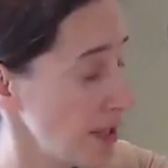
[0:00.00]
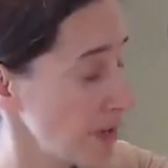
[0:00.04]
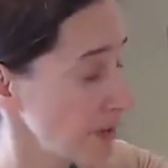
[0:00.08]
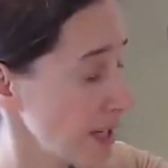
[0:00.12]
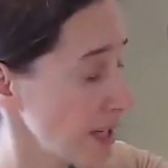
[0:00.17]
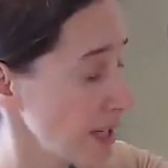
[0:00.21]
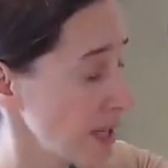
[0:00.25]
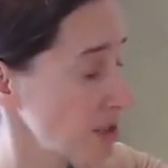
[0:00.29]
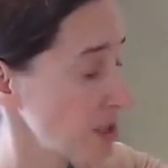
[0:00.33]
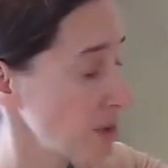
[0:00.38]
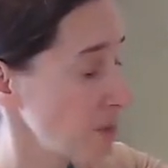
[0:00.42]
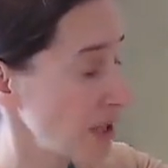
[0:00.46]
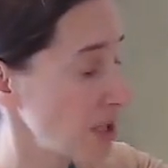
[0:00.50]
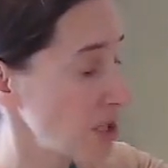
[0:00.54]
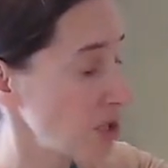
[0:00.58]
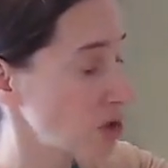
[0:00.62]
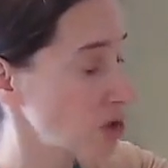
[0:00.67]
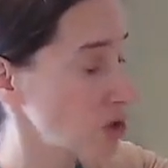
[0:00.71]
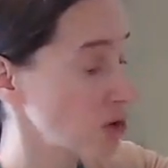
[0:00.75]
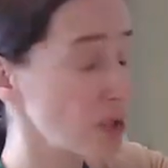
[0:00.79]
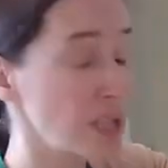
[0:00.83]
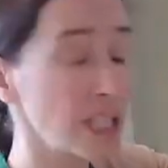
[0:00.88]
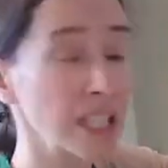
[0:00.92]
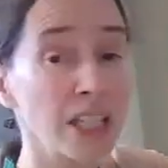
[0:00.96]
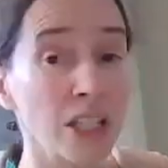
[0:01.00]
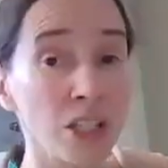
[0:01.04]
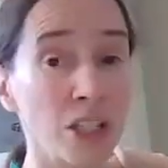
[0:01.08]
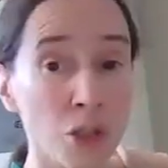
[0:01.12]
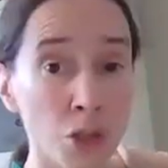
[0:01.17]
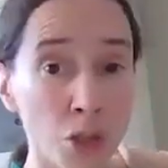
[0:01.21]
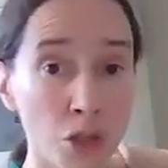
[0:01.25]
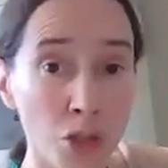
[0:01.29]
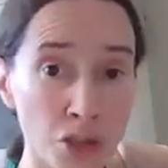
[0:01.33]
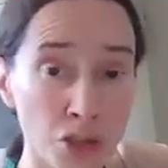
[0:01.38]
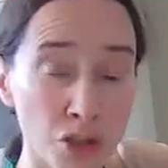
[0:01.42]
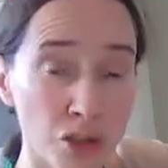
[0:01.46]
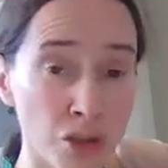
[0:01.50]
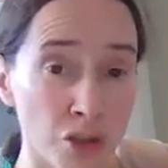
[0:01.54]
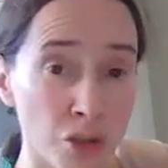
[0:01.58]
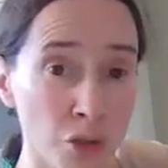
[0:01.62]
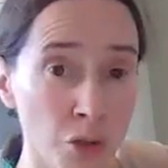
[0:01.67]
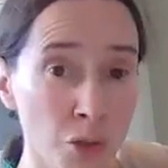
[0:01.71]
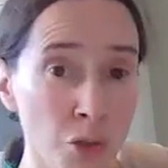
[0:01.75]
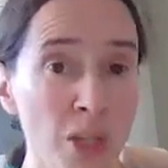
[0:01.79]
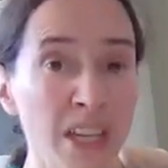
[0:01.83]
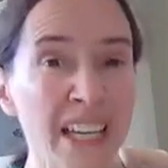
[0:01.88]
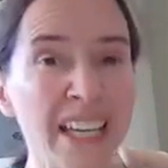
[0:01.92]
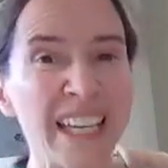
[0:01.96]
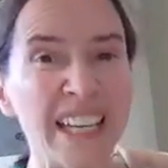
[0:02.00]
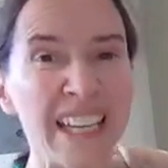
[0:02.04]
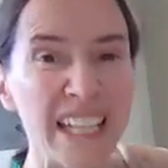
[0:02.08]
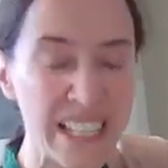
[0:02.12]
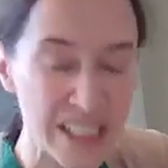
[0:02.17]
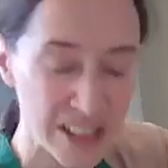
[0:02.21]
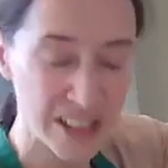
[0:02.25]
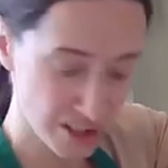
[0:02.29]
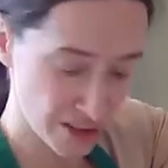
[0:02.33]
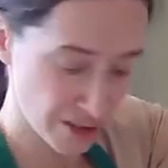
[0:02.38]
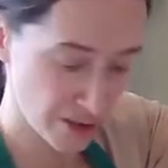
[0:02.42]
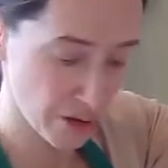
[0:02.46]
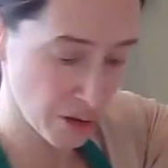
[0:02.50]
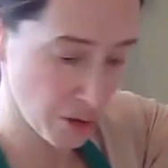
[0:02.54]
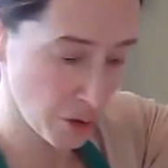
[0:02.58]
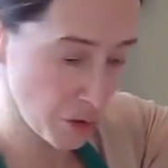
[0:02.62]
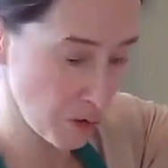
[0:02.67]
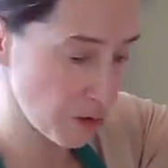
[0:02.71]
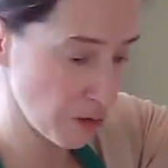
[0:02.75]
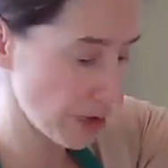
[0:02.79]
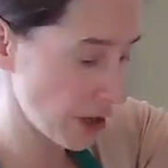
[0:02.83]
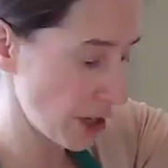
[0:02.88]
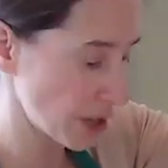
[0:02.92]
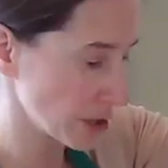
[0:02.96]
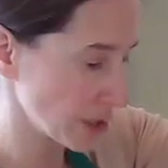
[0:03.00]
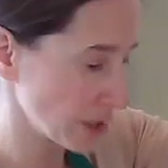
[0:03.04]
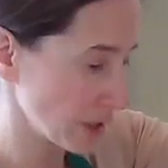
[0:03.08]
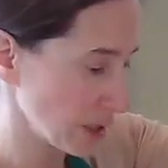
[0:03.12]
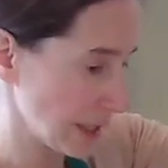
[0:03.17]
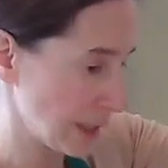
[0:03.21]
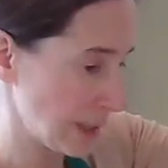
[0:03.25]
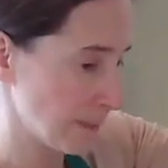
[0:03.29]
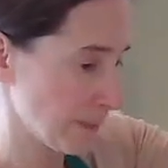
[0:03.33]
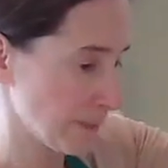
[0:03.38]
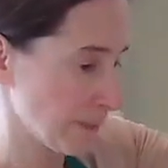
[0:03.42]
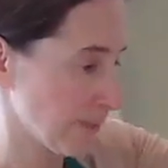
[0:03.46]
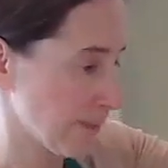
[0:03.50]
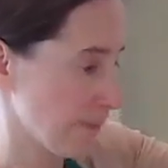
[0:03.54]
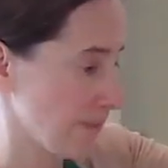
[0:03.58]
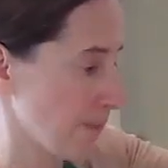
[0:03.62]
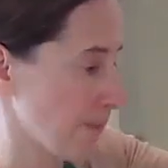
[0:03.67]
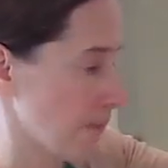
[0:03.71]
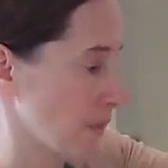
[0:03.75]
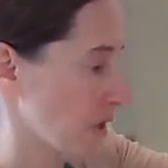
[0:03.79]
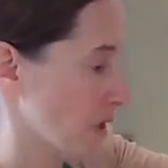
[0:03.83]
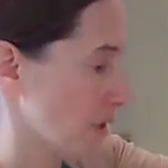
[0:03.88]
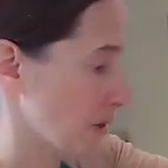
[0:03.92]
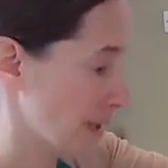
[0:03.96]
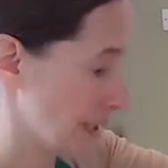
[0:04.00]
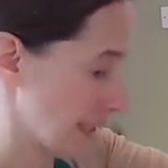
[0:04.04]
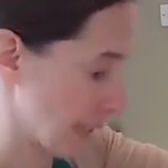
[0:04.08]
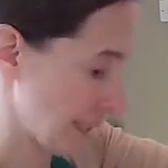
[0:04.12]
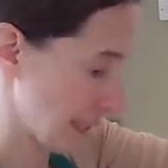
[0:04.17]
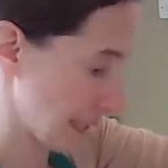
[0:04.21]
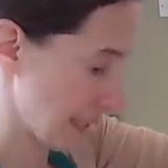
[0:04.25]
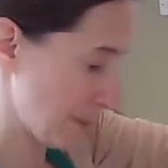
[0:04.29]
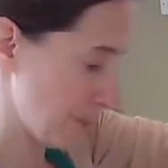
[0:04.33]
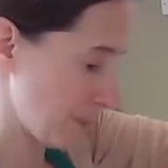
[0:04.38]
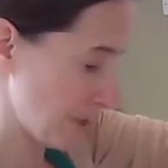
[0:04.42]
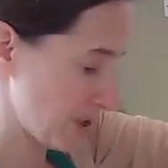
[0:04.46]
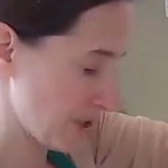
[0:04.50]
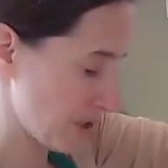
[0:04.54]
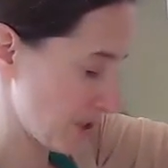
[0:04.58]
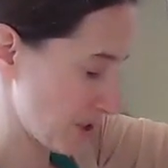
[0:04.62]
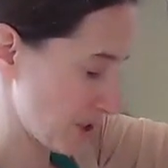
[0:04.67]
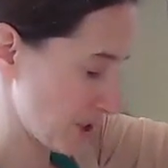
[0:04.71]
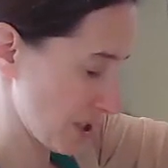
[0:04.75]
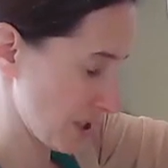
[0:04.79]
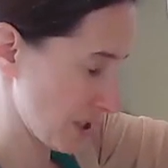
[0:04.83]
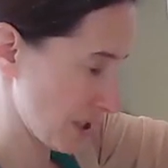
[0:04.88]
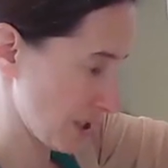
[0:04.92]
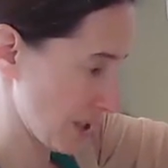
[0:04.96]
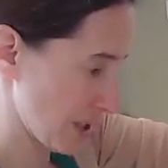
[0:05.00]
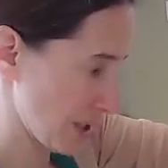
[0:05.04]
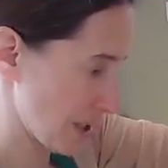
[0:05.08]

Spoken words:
That's to make sure that it cooks through, heats through thoroughly. Right, let me stir.